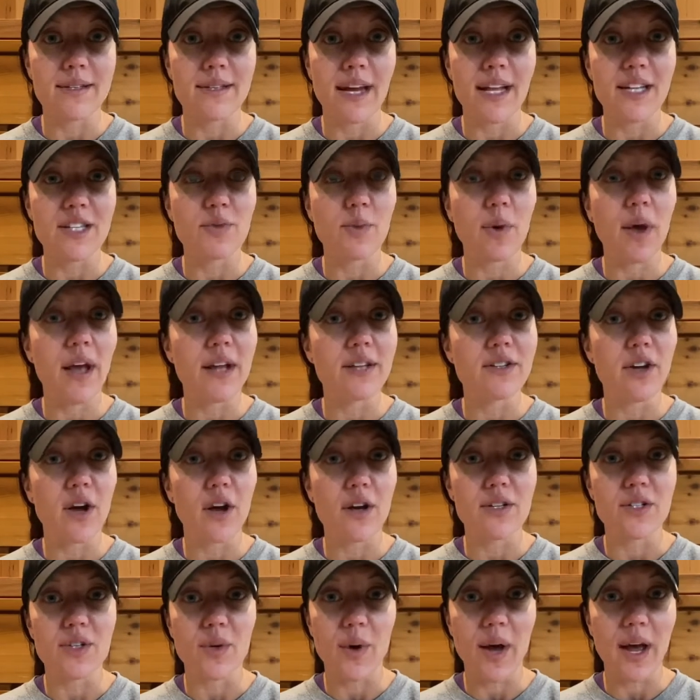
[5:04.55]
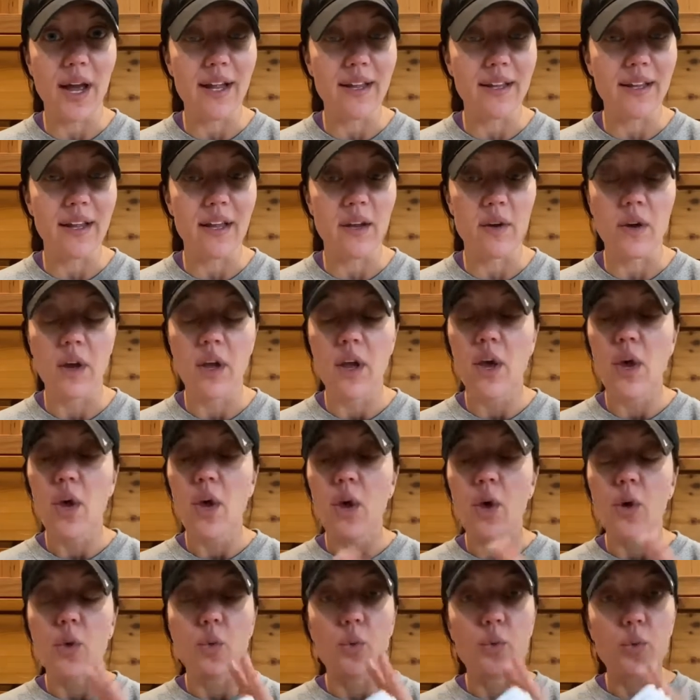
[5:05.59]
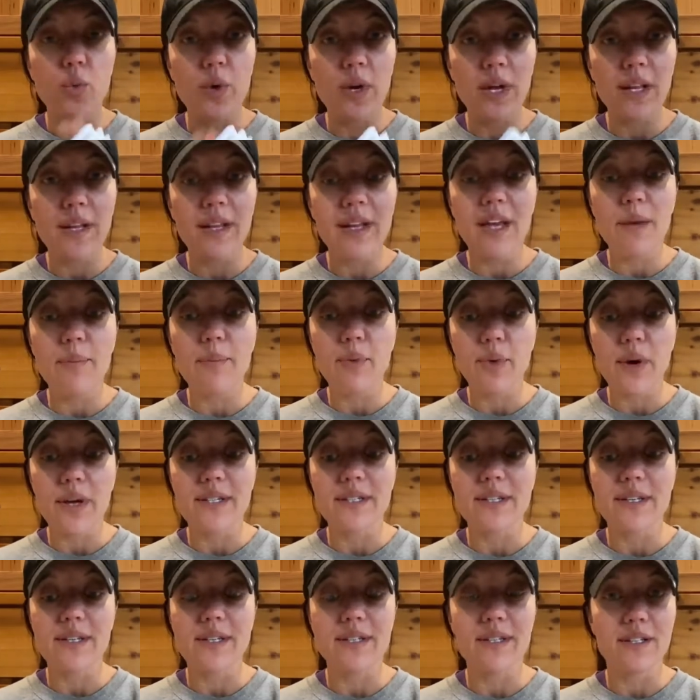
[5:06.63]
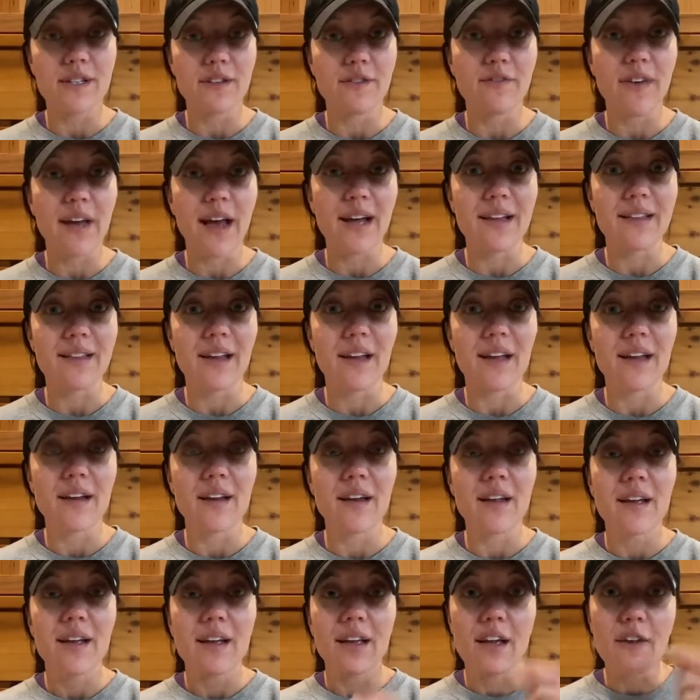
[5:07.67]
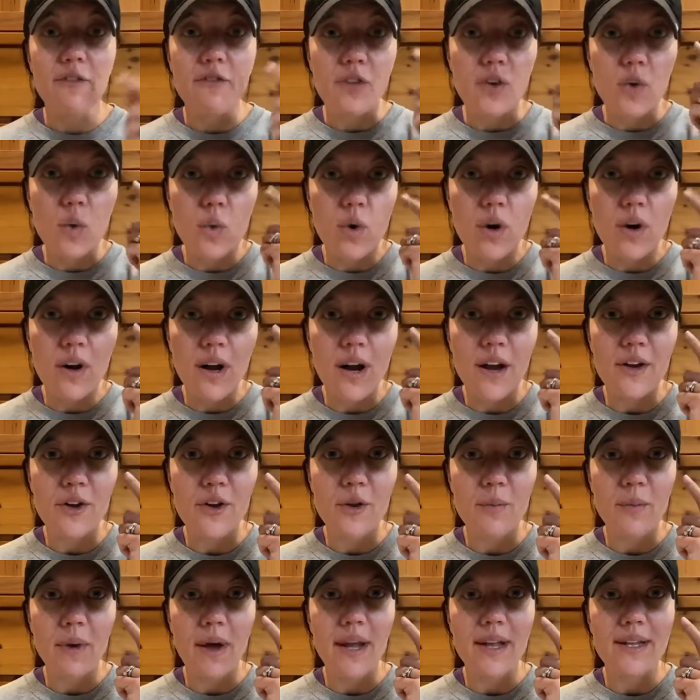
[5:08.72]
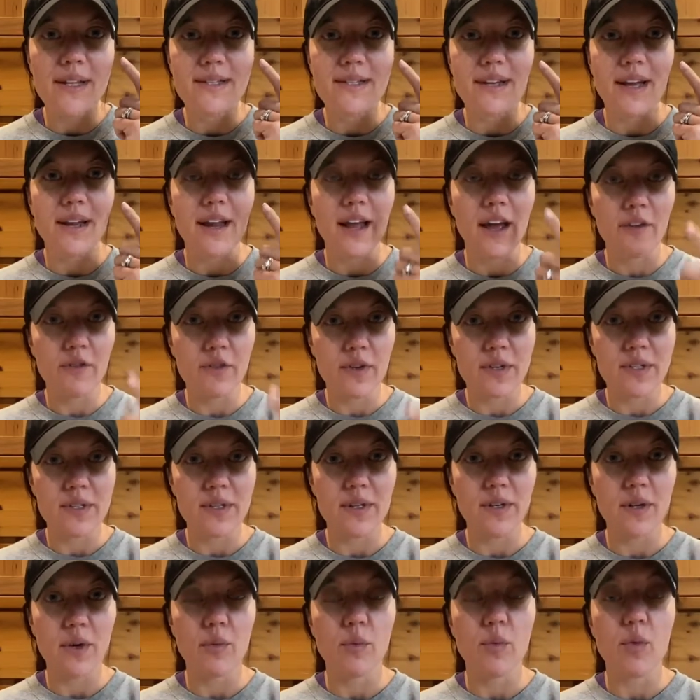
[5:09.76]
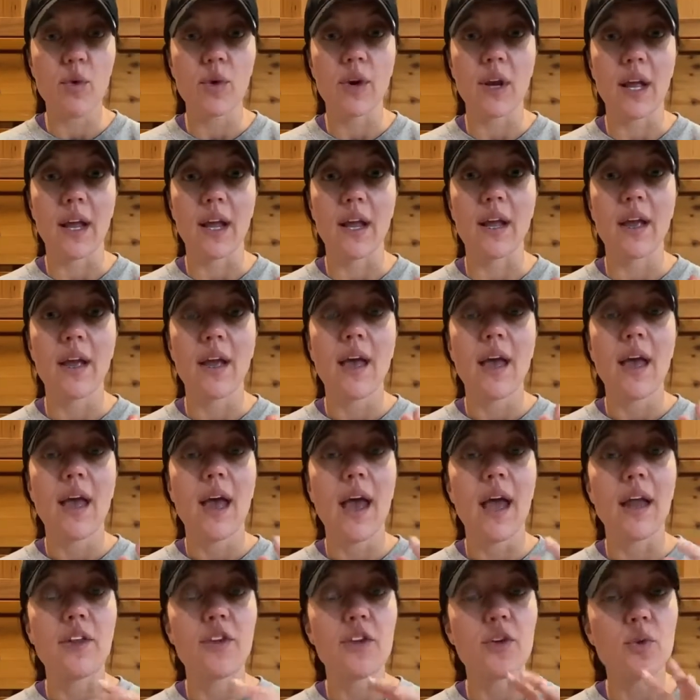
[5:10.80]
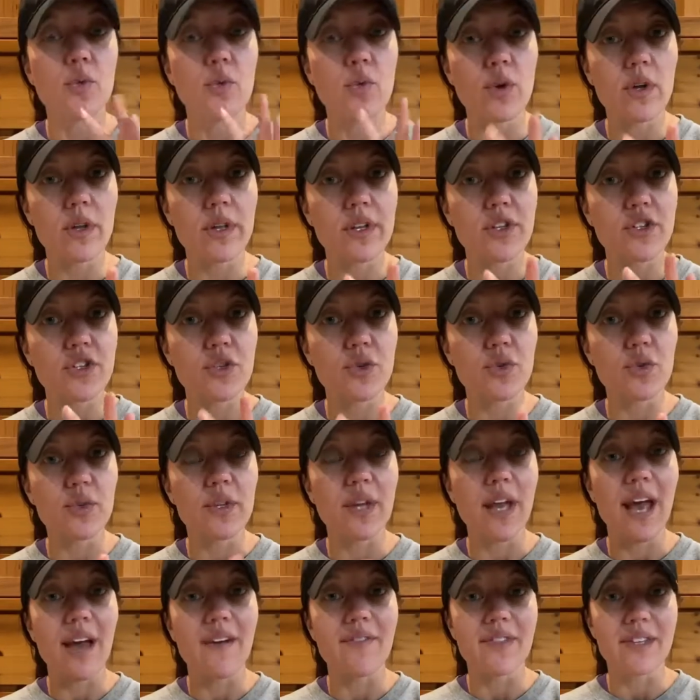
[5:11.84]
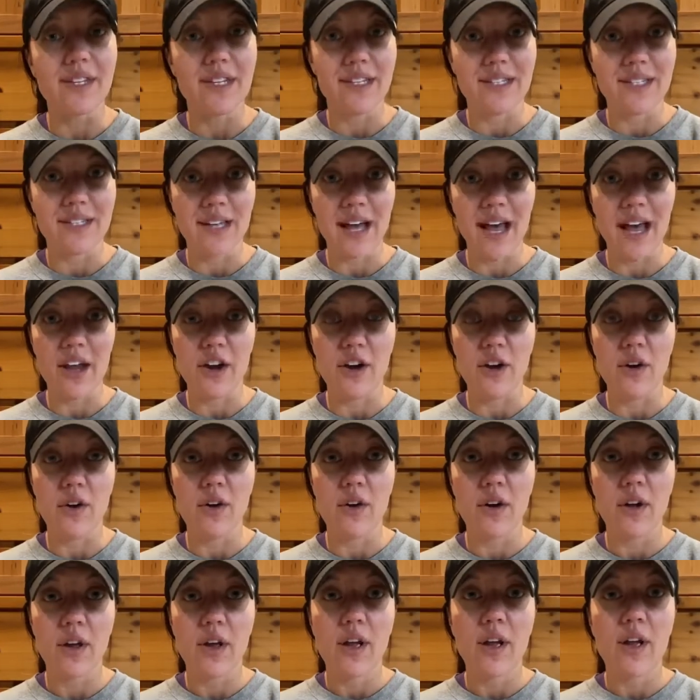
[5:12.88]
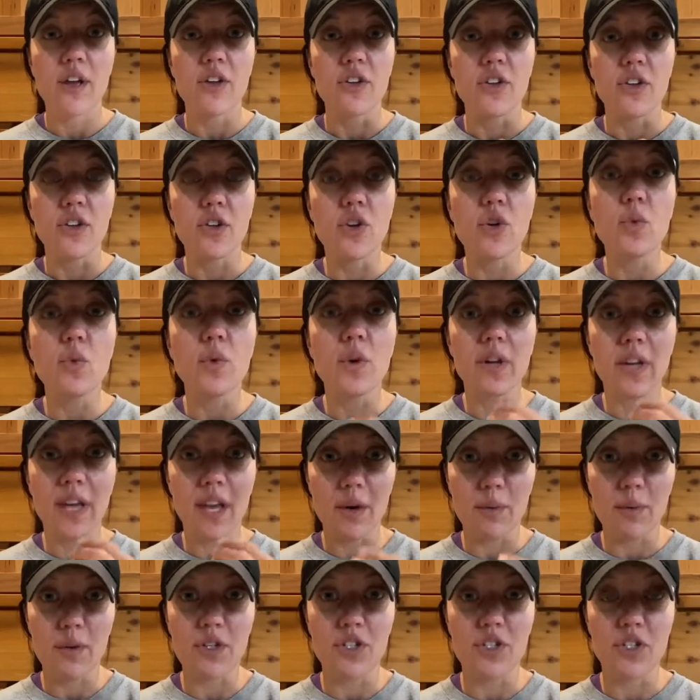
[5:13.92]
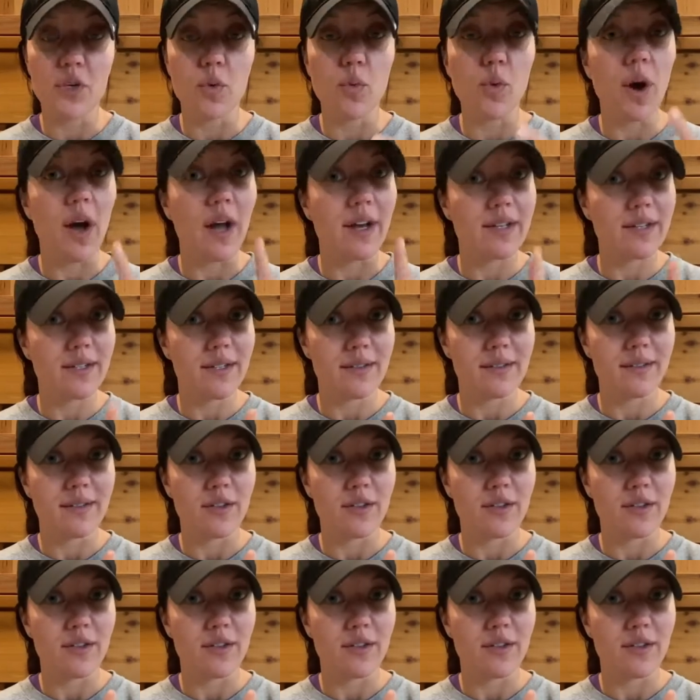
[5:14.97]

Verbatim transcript: That's why I talk so highly and really press into the fact that if you work on your mindset every single morning, and you really truly have the desire, you will get what you want.